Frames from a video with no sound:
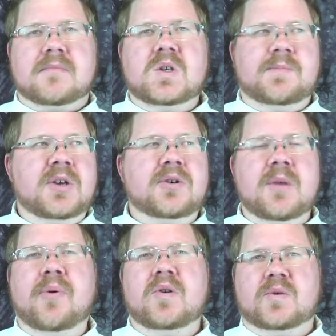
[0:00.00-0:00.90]
just make sure you
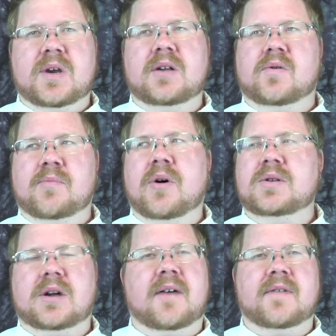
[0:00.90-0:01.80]
post regular and
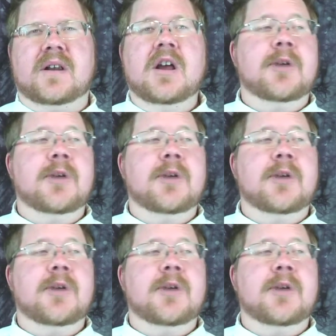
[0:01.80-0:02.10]
post often.